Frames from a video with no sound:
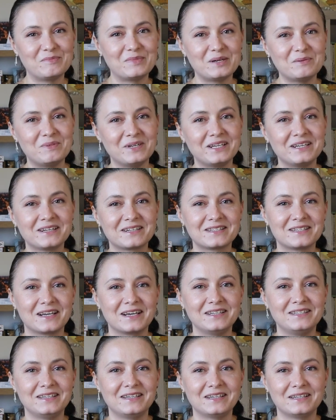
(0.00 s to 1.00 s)
my big
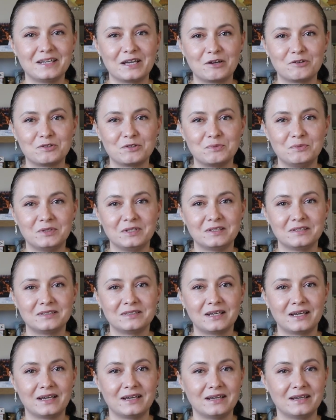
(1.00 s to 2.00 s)
exciting
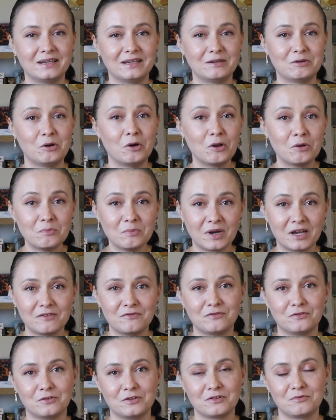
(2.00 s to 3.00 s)
announcement uh, on my
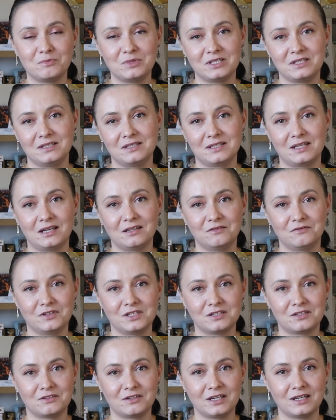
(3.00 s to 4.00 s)
fourth business
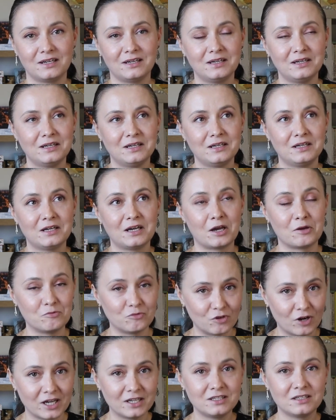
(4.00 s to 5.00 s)
anniversary.
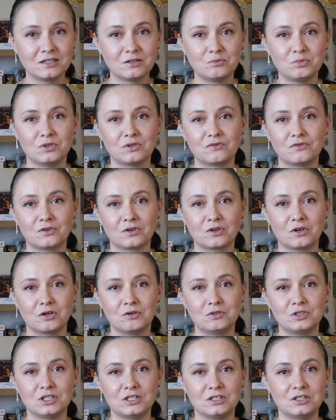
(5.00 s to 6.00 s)
I'm writing a book for
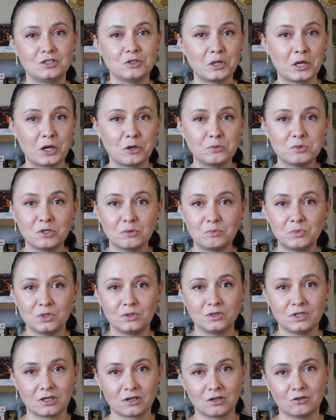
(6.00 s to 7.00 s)
coaches to help them
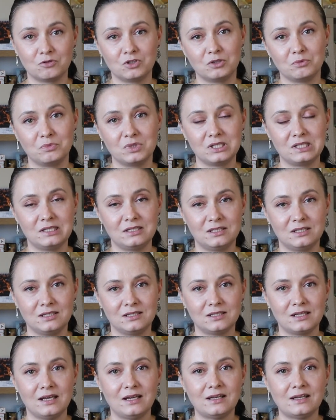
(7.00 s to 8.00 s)
build their coaching
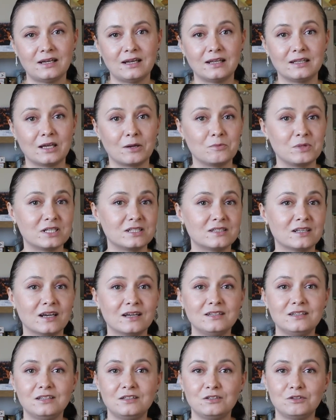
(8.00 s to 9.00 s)
businesses, and I'm
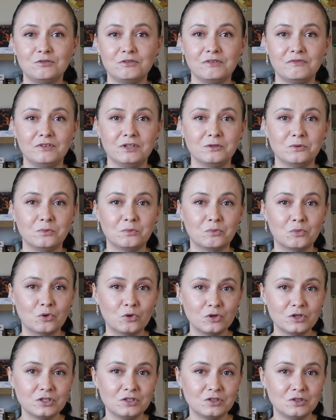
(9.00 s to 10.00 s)
excited to reveal
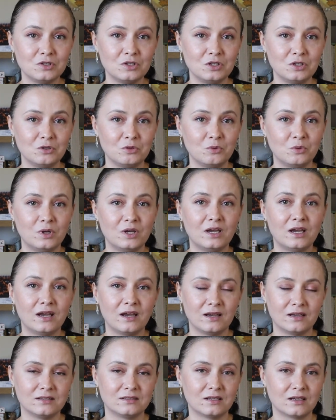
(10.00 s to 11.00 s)
more to you
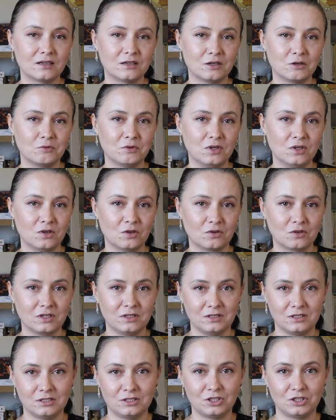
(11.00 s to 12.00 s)
as I go along
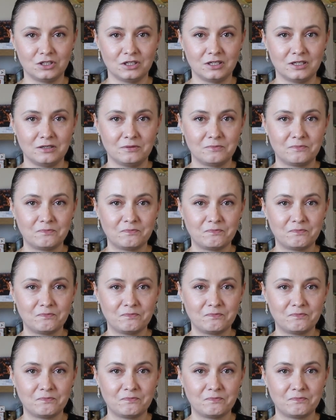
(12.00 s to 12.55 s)
in this journey.